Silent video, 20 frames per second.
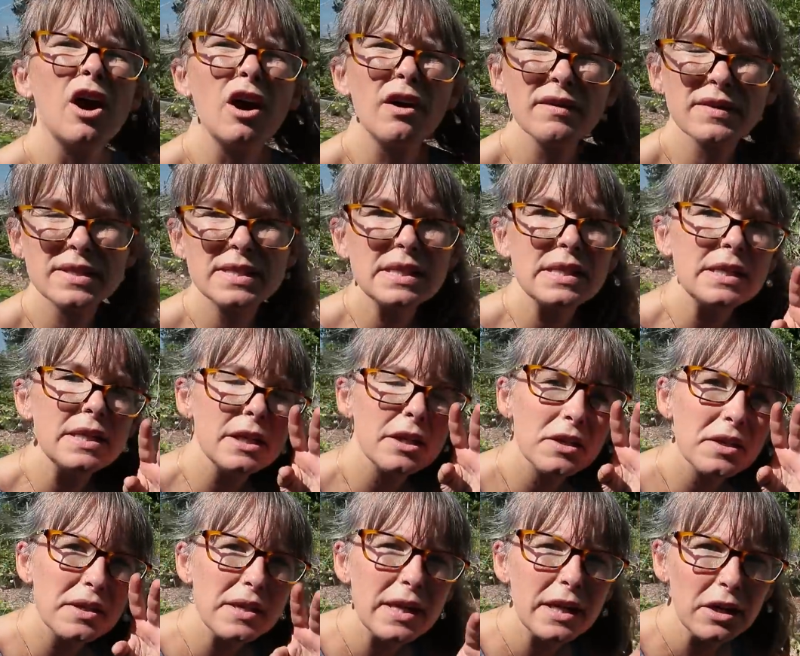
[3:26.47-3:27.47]
harvesting here
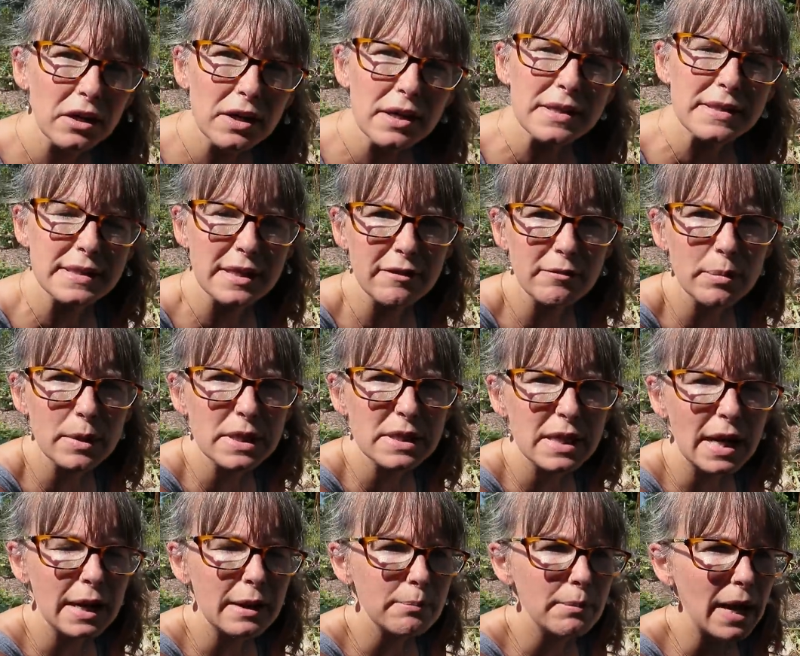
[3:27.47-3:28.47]
and there as they've been
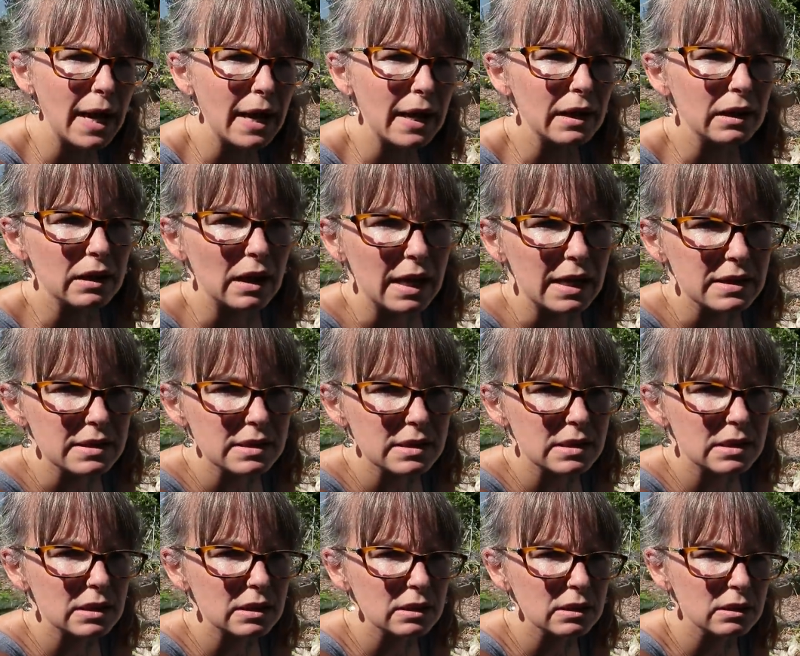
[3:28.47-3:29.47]
dying back.
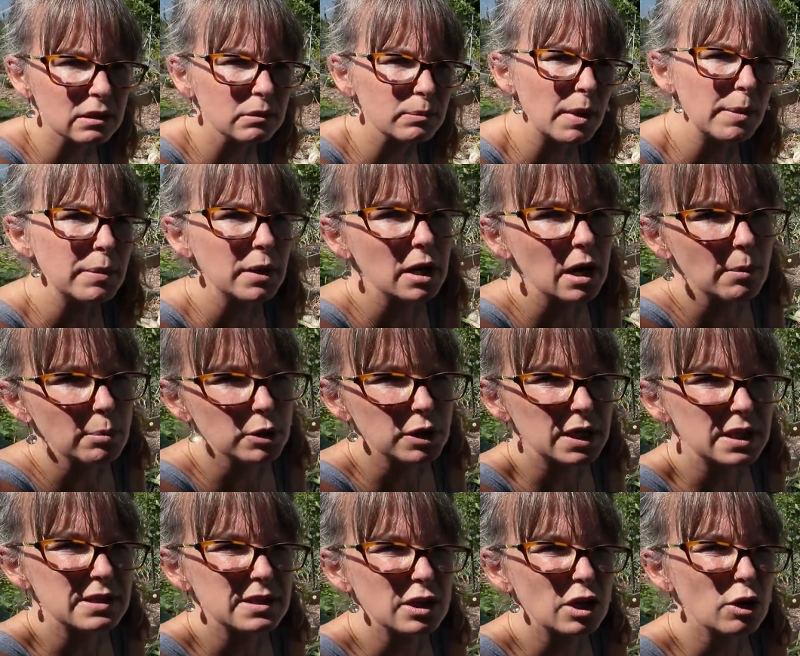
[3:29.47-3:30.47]
Last, maybe a couple
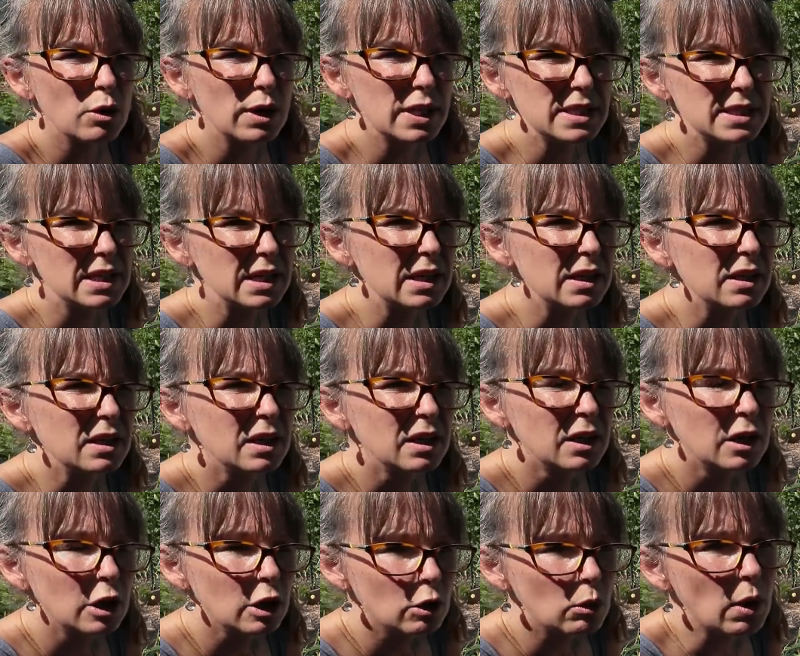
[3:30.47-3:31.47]
days ago, I did
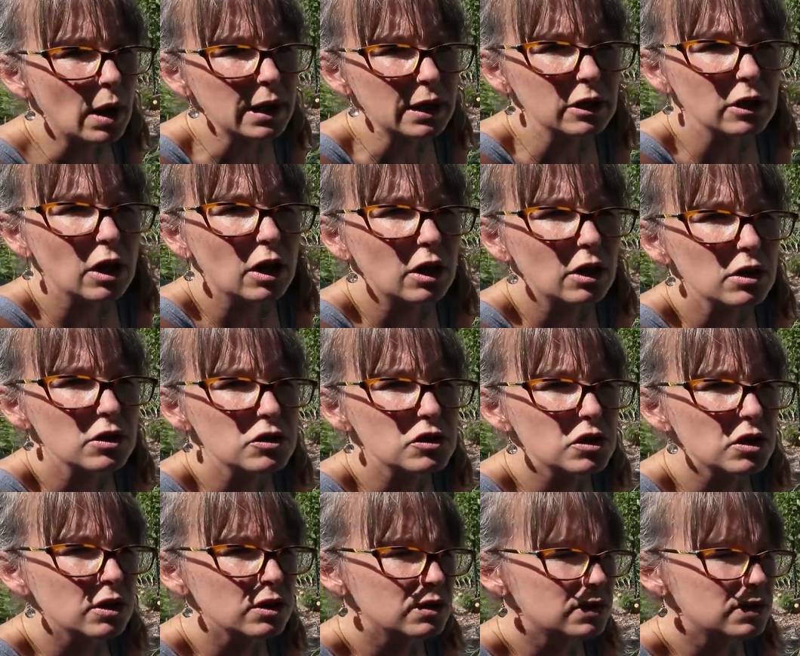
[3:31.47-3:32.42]
quite a large